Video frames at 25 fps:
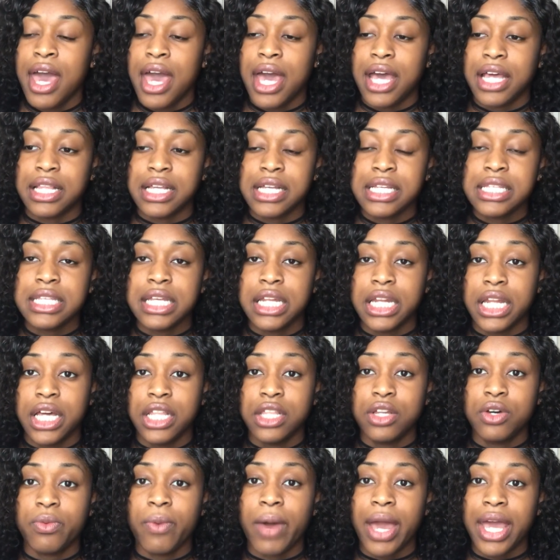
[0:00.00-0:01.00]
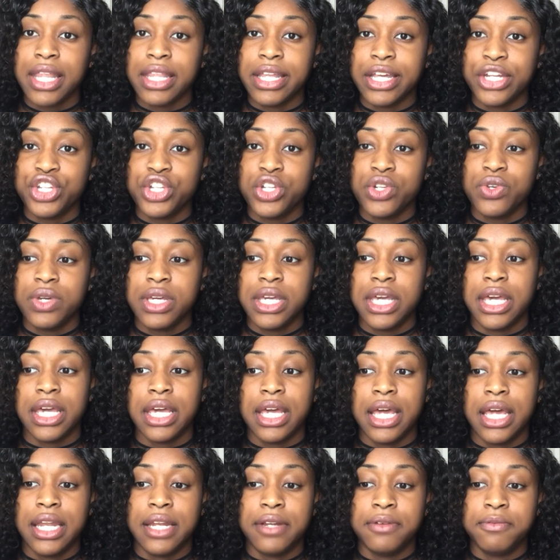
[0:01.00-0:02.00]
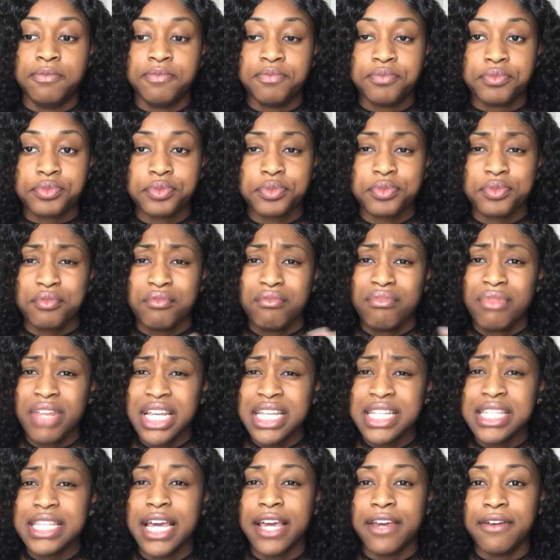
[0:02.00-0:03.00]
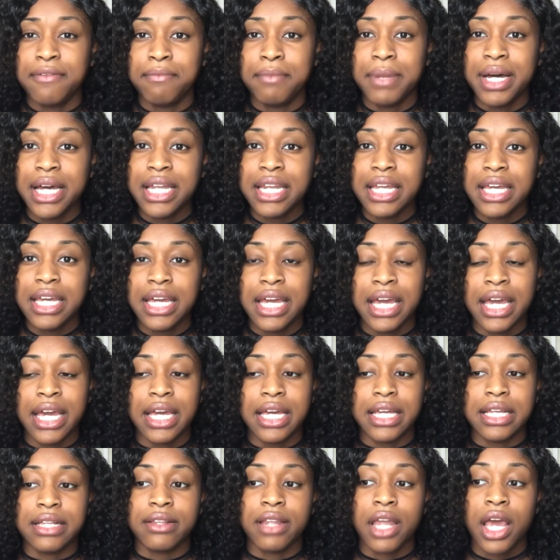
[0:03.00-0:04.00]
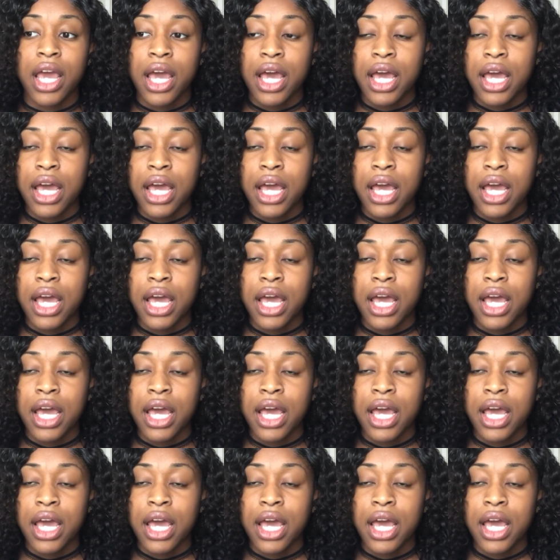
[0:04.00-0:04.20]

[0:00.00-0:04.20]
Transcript: And that's another way that you can save money. And